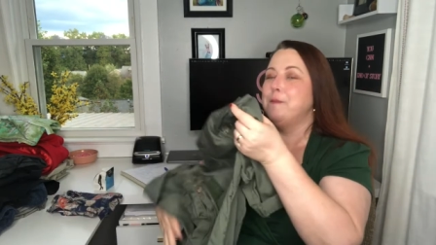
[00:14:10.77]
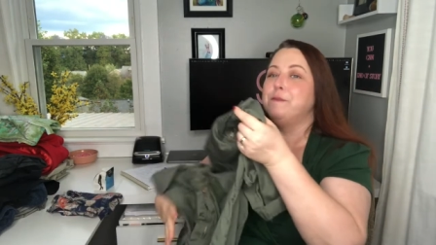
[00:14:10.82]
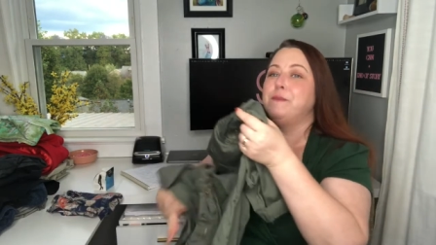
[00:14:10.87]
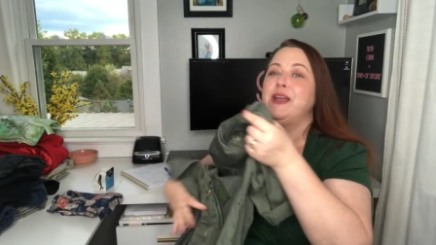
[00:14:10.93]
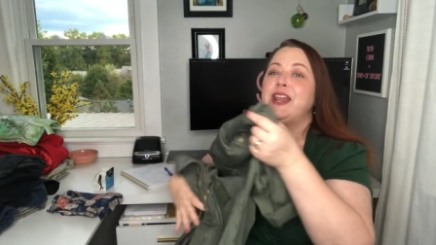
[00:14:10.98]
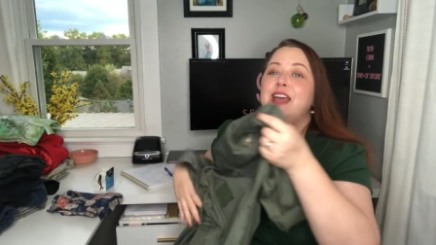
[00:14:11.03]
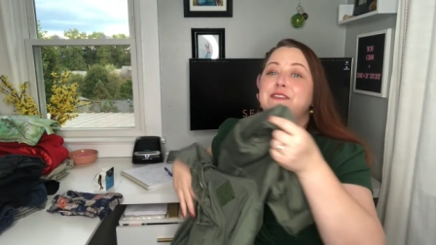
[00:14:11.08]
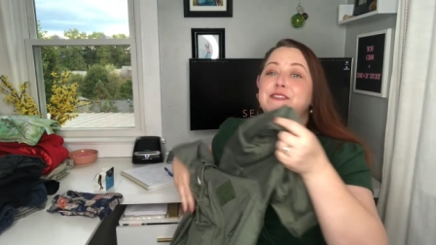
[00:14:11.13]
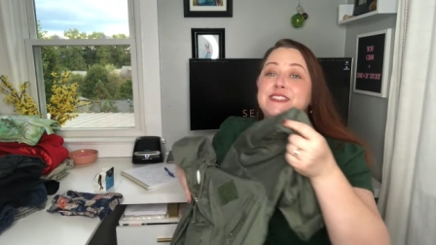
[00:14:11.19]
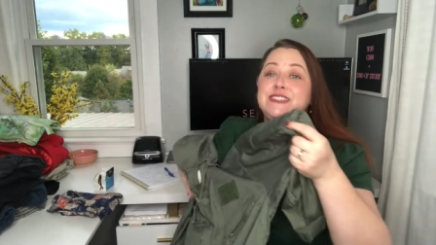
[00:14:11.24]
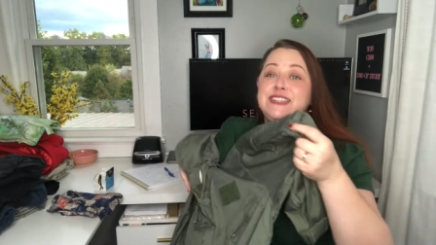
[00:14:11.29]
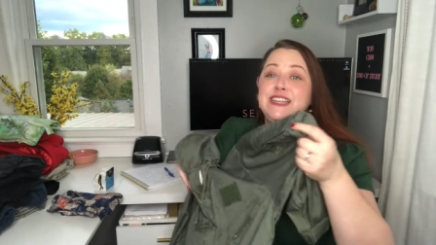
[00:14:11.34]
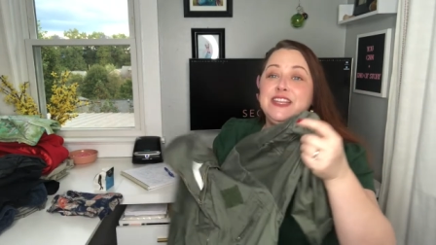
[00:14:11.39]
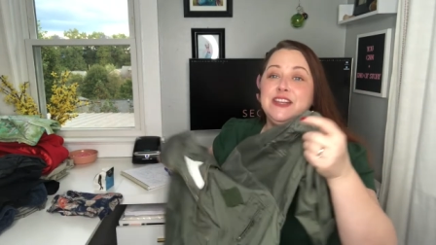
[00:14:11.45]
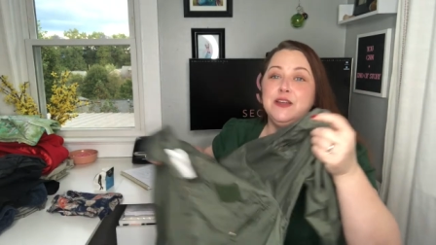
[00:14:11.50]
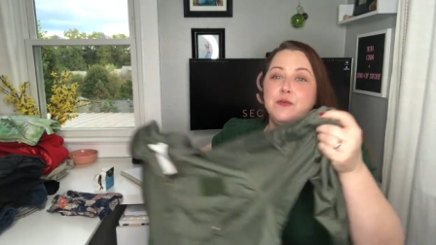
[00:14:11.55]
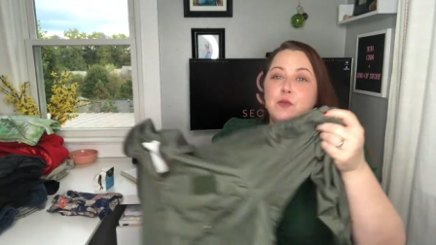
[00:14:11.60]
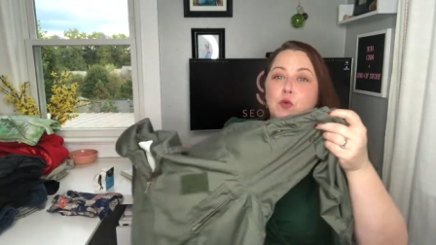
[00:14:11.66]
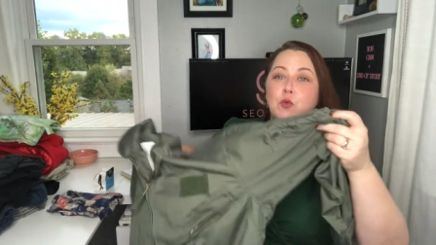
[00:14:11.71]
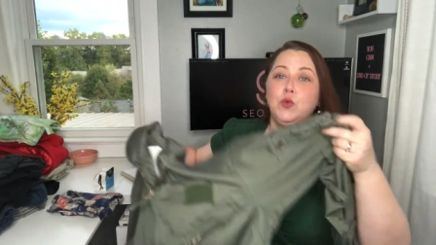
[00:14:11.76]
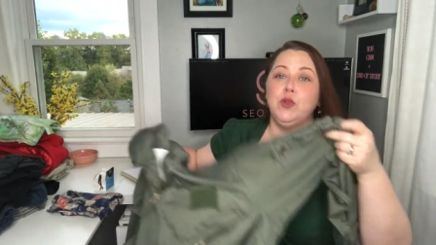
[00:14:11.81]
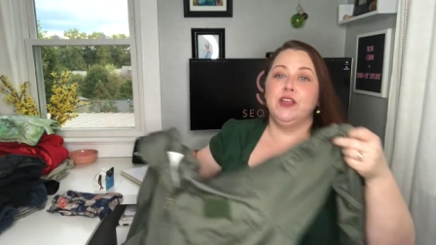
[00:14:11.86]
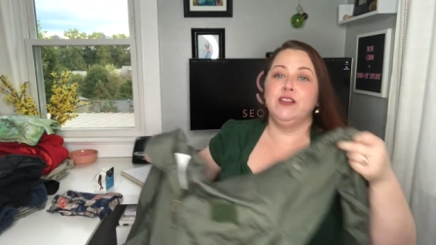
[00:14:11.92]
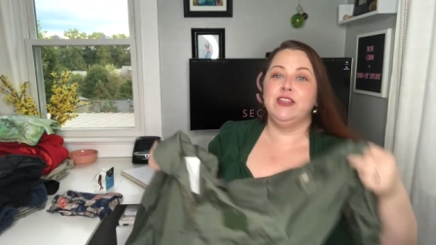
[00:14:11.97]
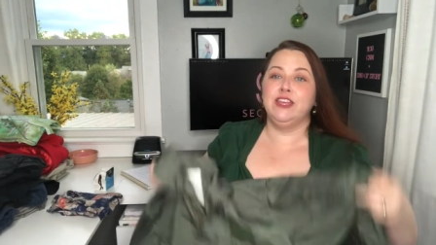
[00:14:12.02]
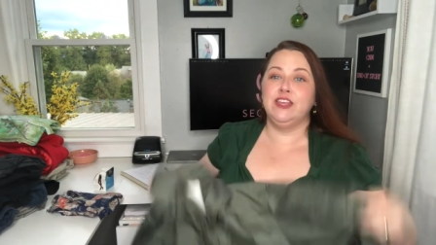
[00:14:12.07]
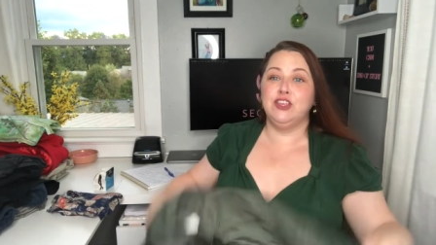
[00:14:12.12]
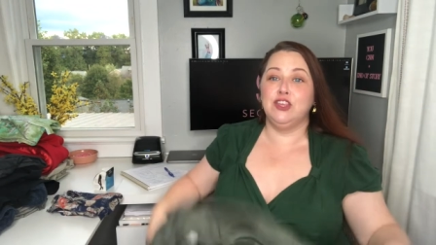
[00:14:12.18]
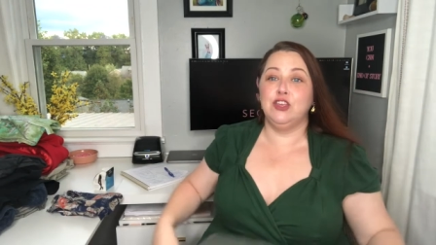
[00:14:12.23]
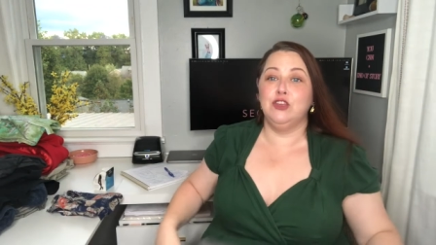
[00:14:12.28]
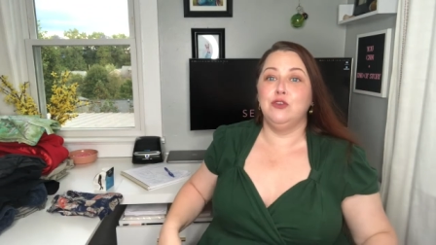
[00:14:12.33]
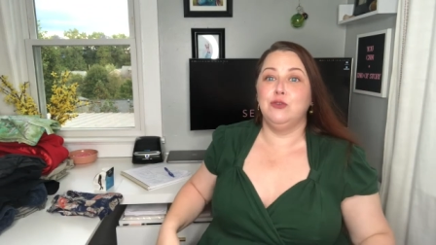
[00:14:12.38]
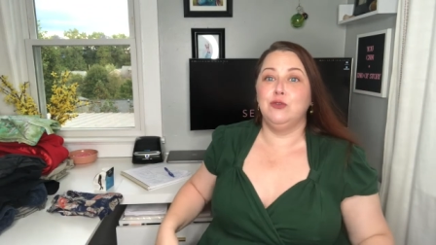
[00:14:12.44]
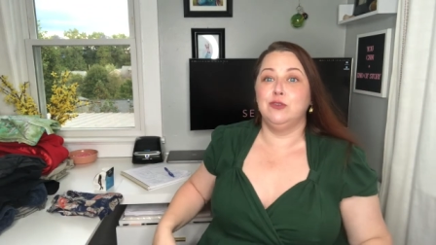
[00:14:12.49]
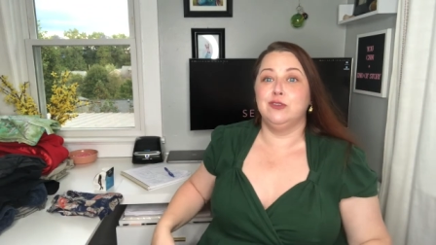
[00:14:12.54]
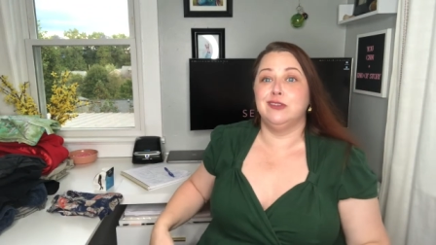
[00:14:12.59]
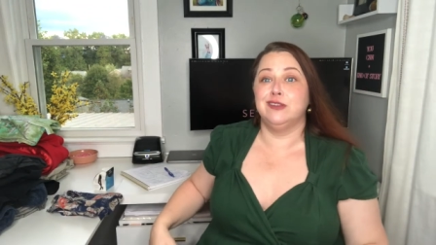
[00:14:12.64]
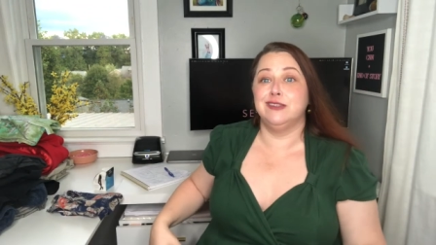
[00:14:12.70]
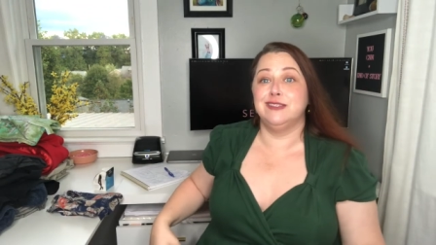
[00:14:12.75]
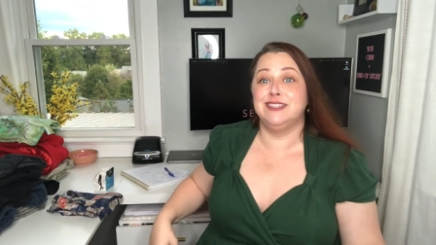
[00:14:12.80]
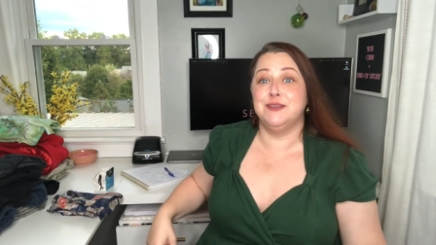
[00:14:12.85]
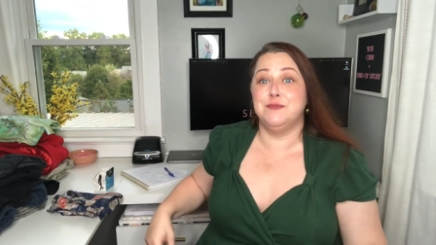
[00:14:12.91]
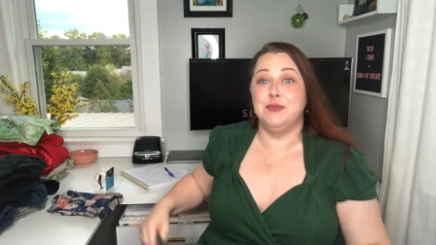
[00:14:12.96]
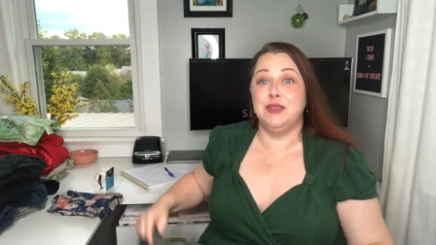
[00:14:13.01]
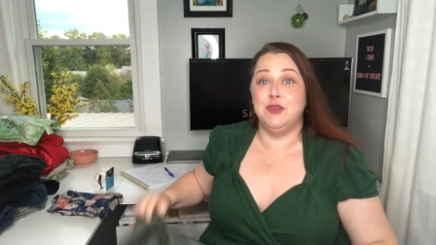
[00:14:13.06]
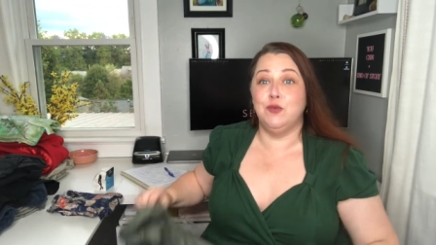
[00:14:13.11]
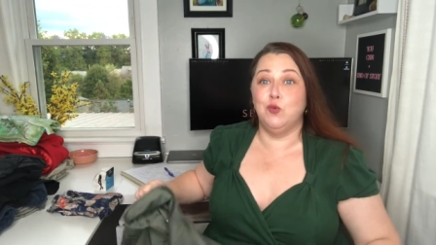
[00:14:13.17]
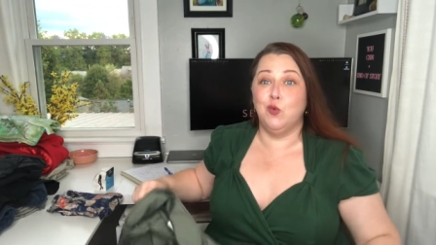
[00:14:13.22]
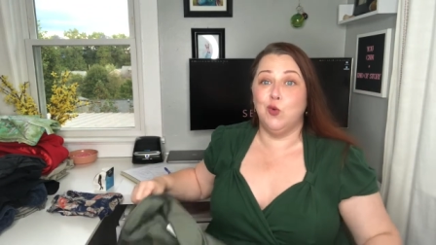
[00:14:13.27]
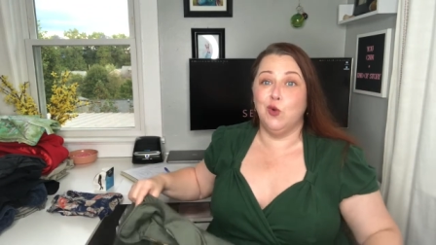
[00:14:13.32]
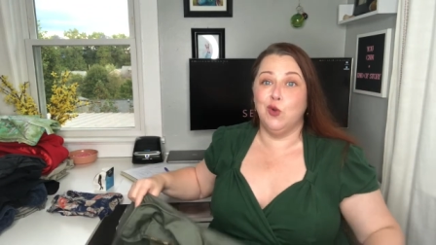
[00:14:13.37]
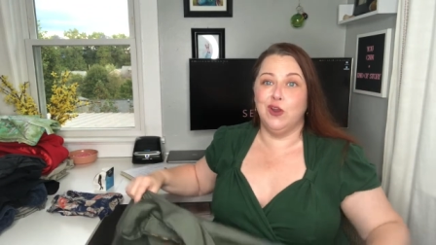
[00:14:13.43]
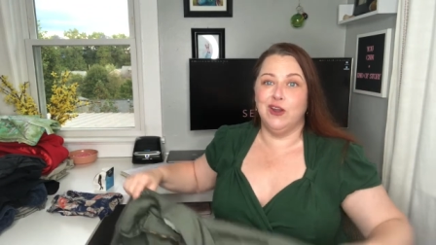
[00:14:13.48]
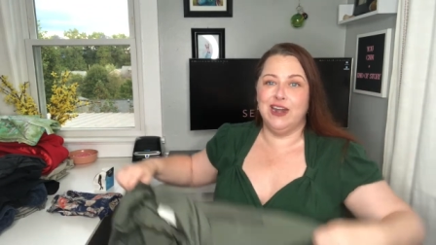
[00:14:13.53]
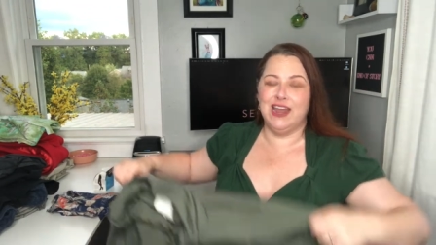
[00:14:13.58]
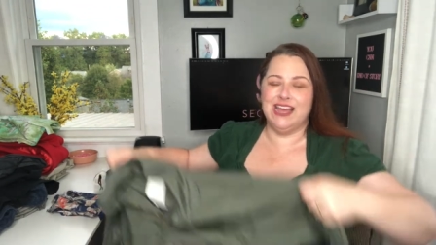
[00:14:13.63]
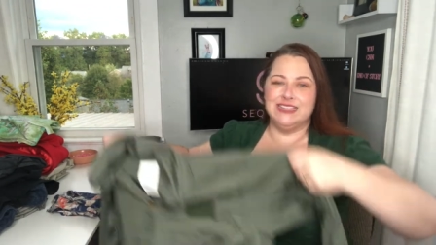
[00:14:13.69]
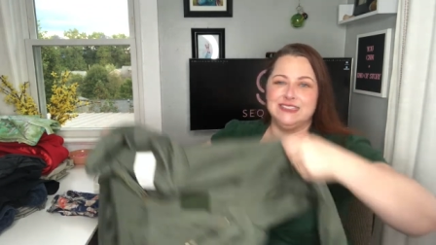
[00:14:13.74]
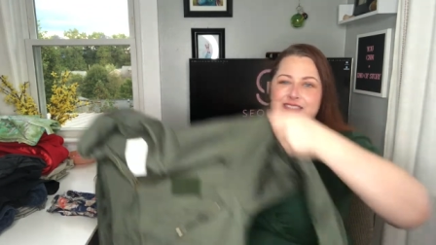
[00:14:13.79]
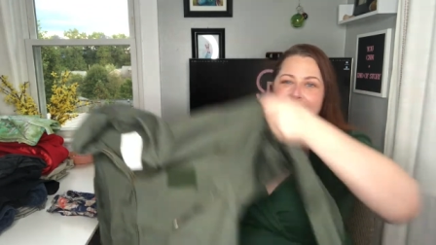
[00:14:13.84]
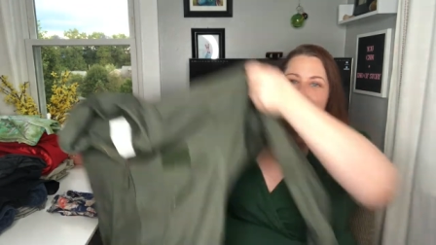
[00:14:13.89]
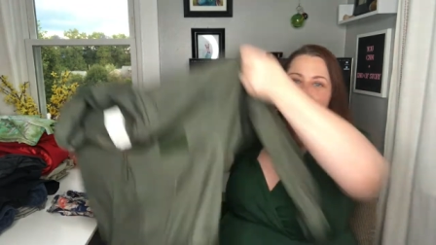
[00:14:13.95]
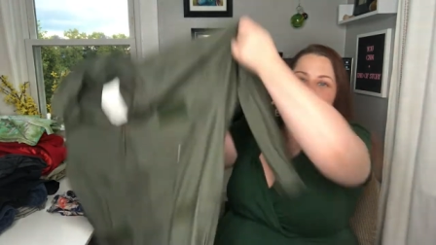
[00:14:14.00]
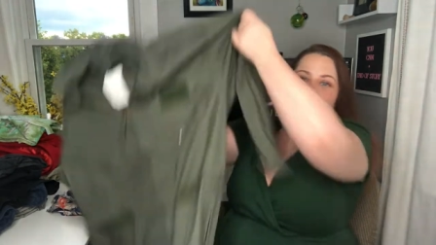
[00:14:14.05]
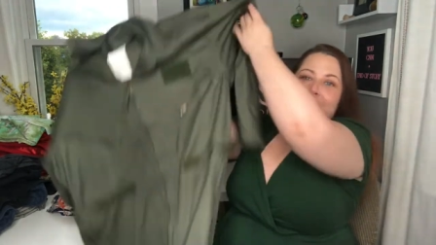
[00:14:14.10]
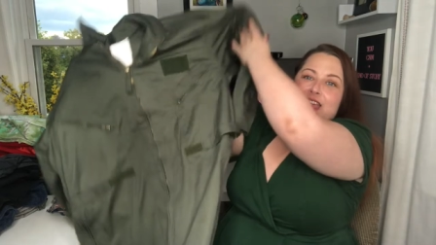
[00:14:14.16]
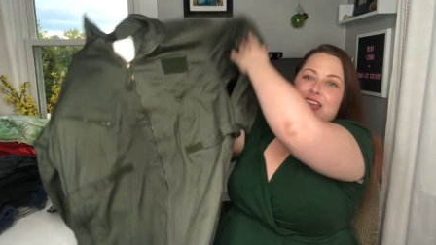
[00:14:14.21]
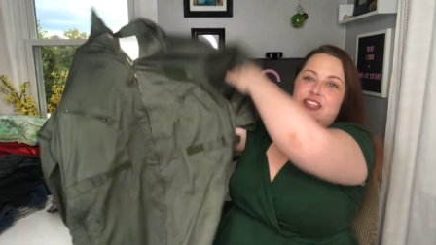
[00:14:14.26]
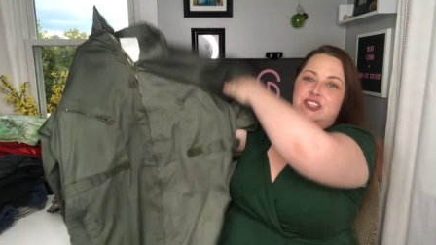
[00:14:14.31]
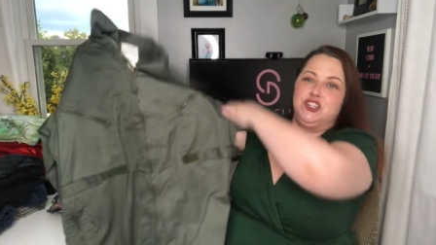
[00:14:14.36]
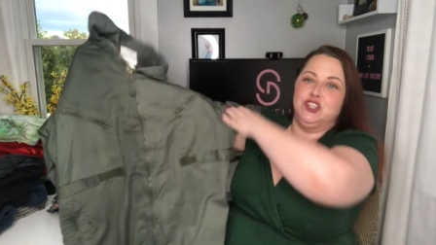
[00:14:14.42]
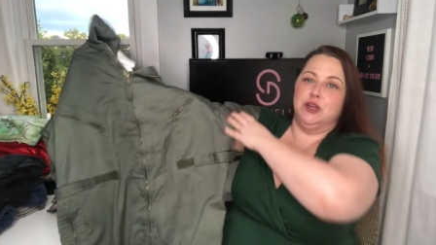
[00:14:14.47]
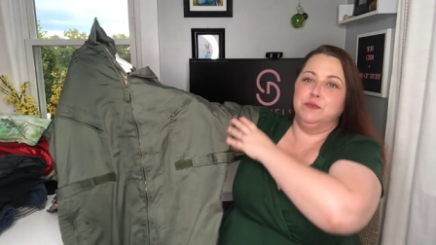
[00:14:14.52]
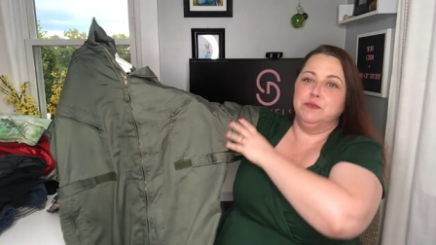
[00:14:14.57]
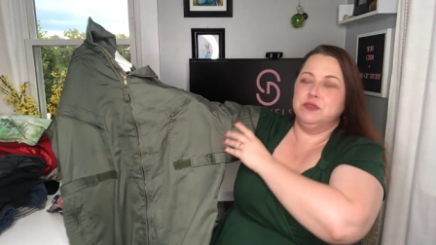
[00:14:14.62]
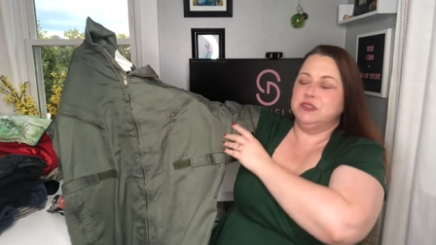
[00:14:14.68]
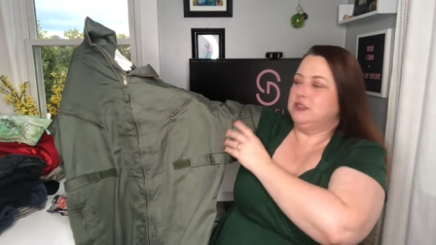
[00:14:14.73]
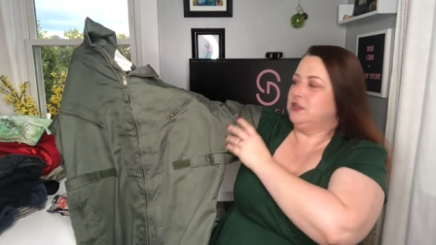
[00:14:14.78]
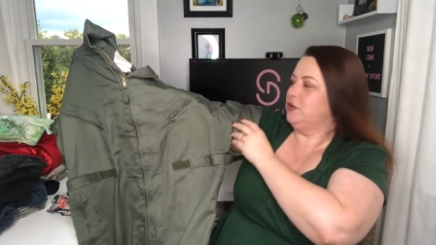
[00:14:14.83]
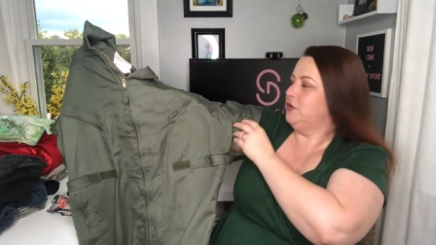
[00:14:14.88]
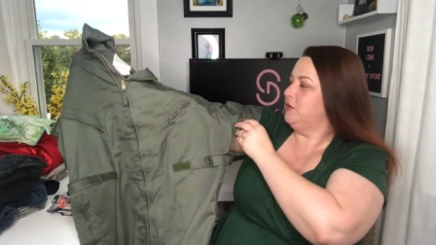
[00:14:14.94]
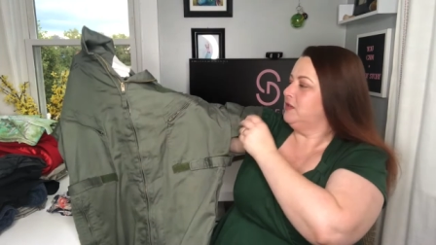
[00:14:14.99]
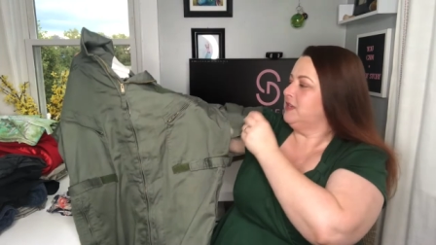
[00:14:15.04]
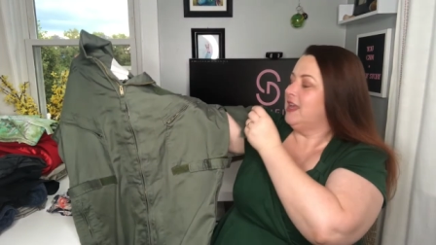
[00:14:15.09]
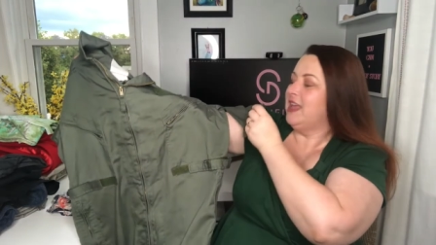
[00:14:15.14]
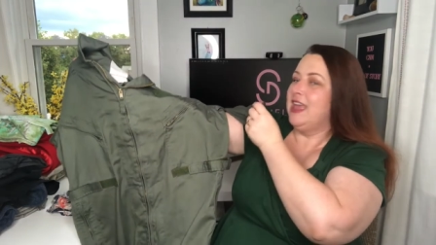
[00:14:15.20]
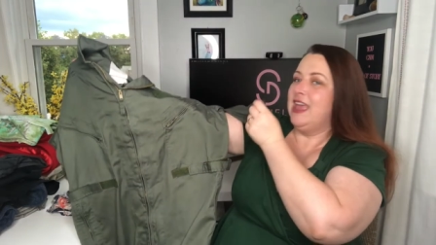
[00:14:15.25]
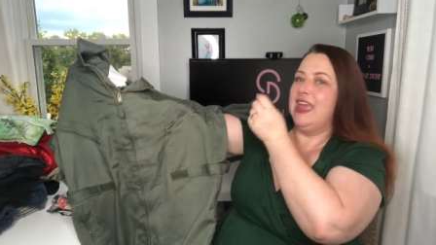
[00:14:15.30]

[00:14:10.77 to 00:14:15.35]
But I've seen them really cute to be worn as like a jumpsuit,